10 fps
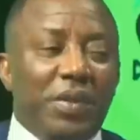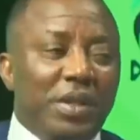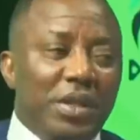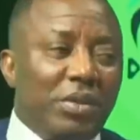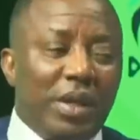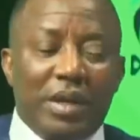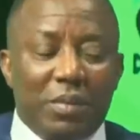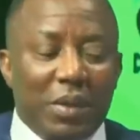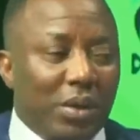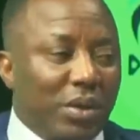don't fit into
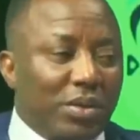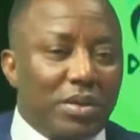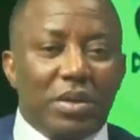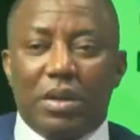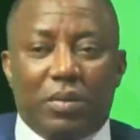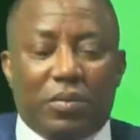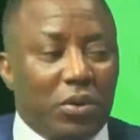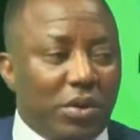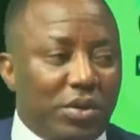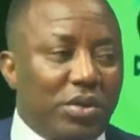any because,
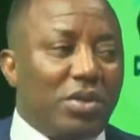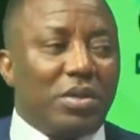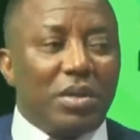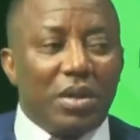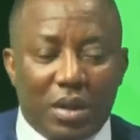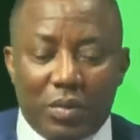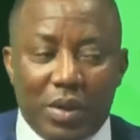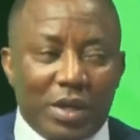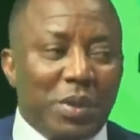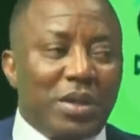of course,
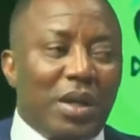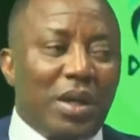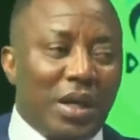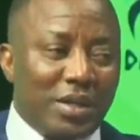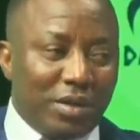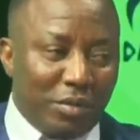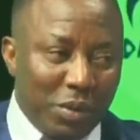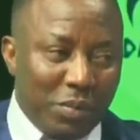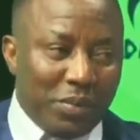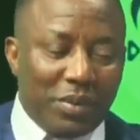we are special classes
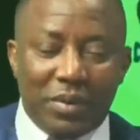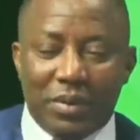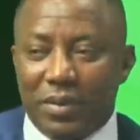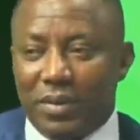of people.